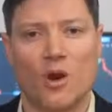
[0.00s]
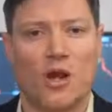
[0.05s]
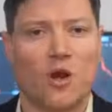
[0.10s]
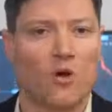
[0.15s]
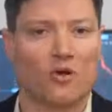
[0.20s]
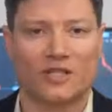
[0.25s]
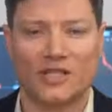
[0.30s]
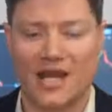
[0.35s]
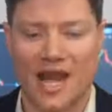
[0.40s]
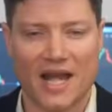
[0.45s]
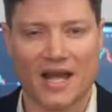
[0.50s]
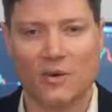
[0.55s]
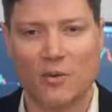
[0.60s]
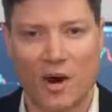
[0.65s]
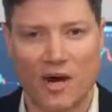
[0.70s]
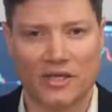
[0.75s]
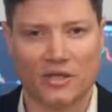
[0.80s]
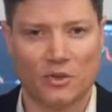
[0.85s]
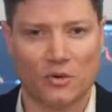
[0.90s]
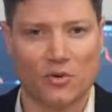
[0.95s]
We're not in any
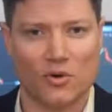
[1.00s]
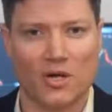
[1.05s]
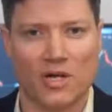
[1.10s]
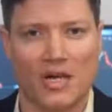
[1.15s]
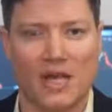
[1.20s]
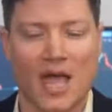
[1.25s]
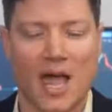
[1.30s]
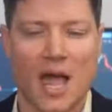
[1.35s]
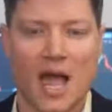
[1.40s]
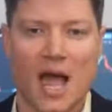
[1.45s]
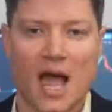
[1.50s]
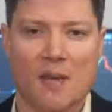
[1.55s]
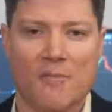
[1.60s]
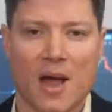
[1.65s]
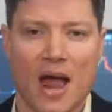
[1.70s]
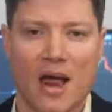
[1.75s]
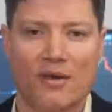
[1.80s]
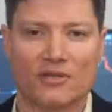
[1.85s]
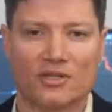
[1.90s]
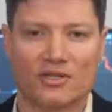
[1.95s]
way talking
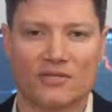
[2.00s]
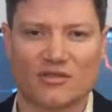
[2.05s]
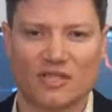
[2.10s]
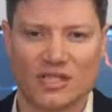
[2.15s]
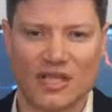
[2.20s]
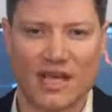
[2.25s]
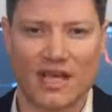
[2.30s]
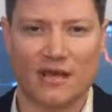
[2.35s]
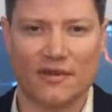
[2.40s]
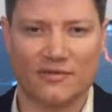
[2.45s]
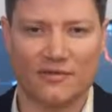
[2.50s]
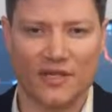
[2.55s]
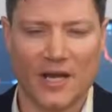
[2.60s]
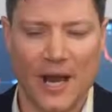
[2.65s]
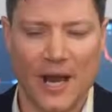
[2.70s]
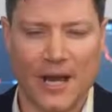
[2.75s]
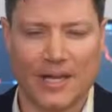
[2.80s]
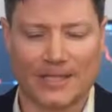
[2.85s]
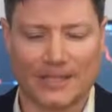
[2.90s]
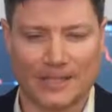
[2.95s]
about
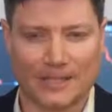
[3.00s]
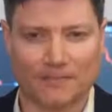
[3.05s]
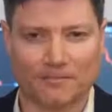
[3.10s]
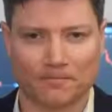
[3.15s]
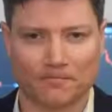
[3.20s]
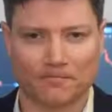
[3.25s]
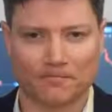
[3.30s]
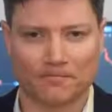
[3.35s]
CFDs.